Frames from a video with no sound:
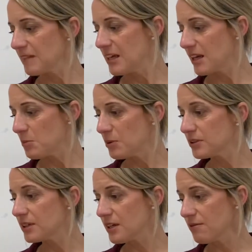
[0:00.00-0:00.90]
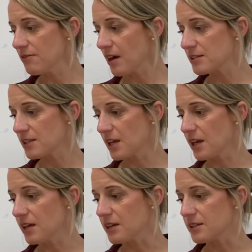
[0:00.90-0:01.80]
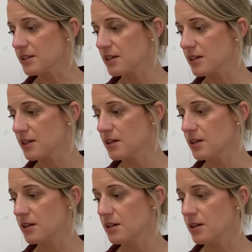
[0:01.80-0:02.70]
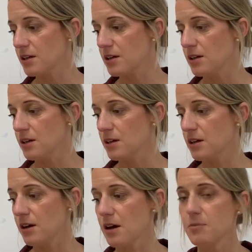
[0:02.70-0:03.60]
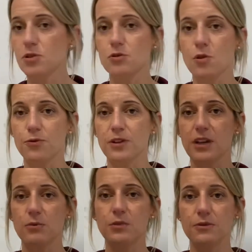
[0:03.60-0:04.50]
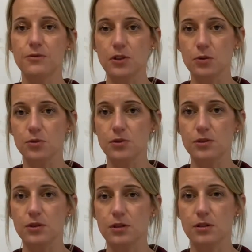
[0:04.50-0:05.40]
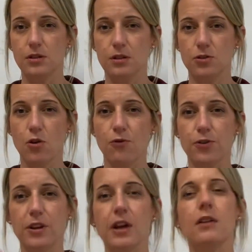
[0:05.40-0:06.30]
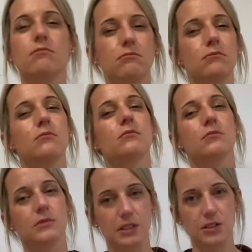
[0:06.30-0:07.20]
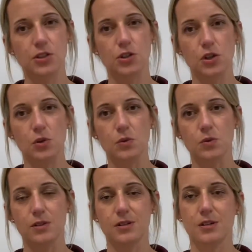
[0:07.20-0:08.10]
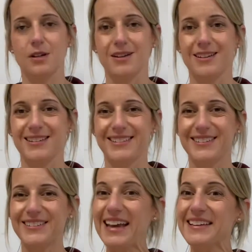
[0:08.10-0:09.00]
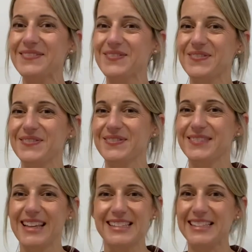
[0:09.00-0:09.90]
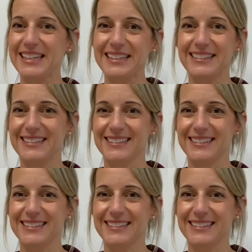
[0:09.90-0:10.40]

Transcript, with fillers: and I believe that's it. Um, so don't forget refuse. Don't forget need to do. Okay, that's it.